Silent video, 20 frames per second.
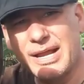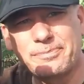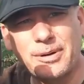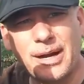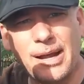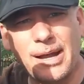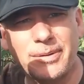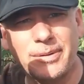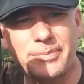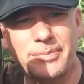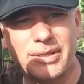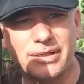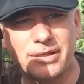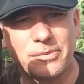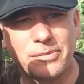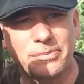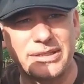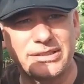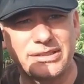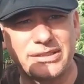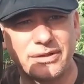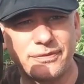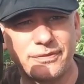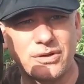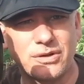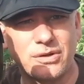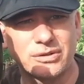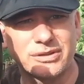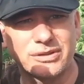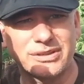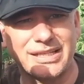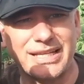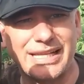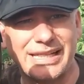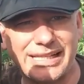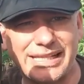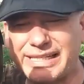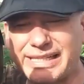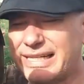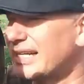it'd probably be a little bit difficult to
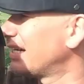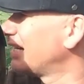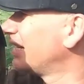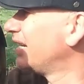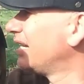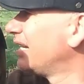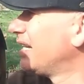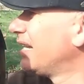clean it.